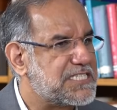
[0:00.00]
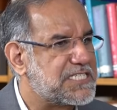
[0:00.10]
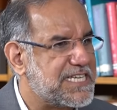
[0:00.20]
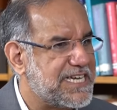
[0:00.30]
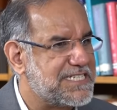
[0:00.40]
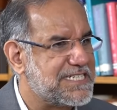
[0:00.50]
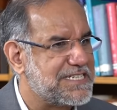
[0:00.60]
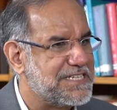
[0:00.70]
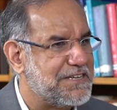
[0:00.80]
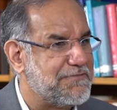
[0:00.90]
state
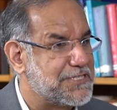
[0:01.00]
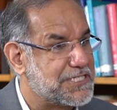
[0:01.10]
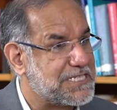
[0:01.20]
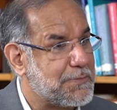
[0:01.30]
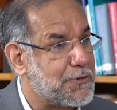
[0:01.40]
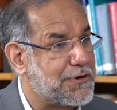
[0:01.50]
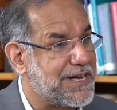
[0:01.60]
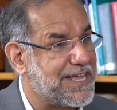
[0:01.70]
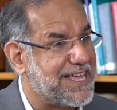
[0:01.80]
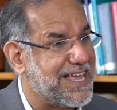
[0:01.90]
which is
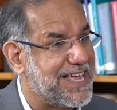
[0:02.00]
democratic